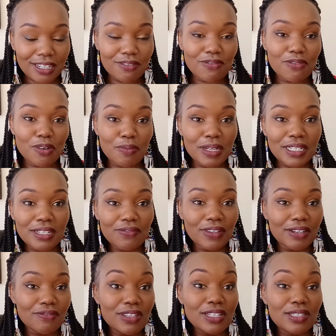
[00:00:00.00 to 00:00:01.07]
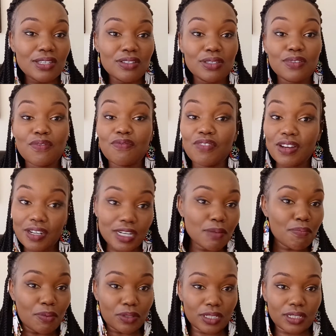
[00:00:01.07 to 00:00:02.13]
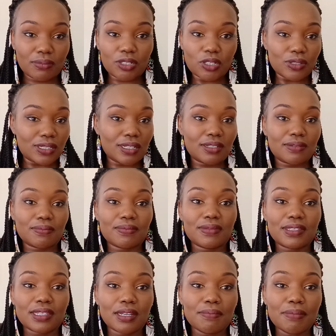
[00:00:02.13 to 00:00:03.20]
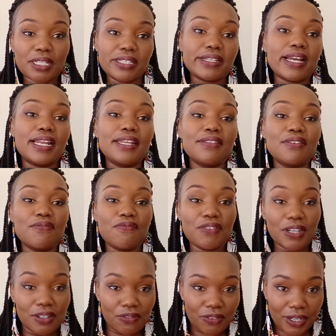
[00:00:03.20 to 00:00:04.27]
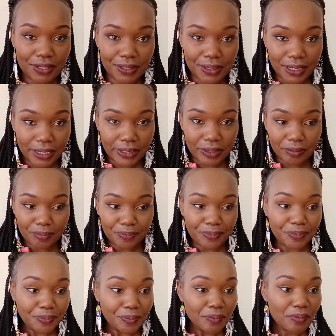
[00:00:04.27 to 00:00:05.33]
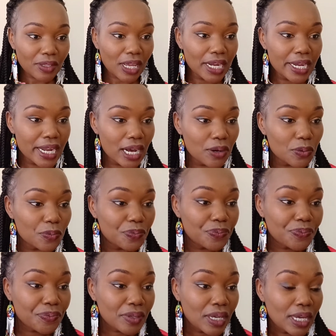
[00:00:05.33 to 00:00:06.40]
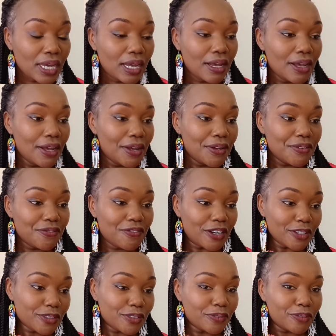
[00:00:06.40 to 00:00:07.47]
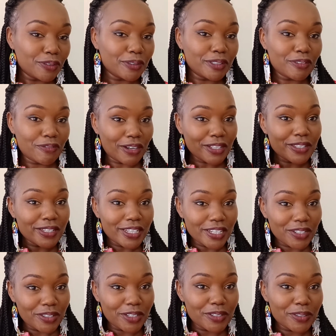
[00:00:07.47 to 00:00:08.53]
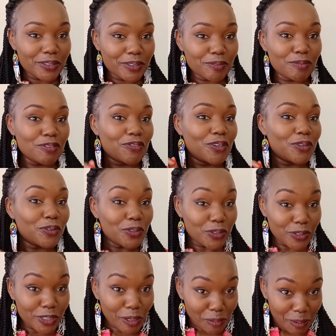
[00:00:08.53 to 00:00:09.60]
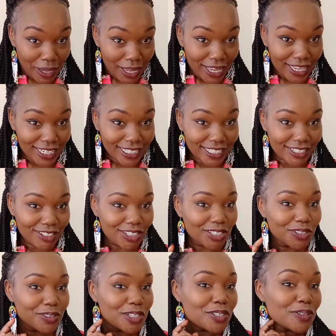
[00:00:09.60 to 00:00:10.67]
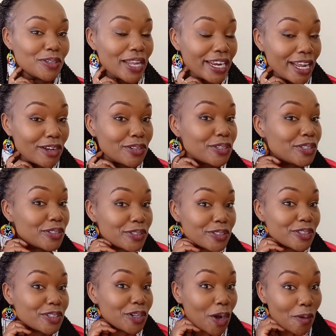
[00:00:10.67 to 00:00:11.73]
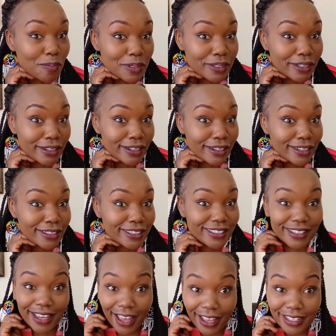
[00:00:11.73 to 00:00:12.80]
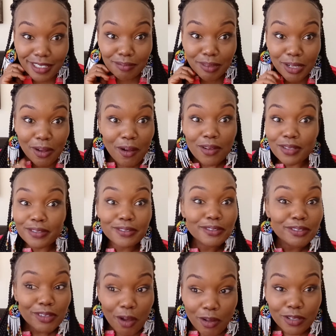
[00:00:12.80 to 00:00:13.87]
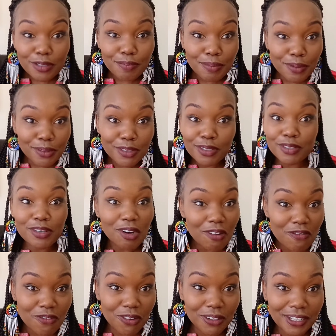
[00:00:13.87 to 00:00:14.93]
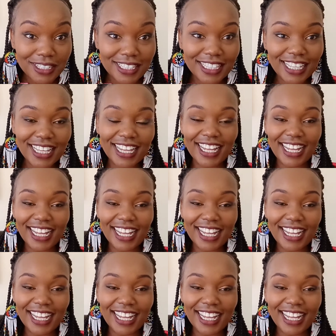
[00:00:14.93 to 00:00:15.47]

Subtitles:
informative and this is very important because it basically the very first stage. Now, first of all, the first thing you need to do before you go to Japan, you need to learn how to use chopsticks. Yes, because no spoons, no forks.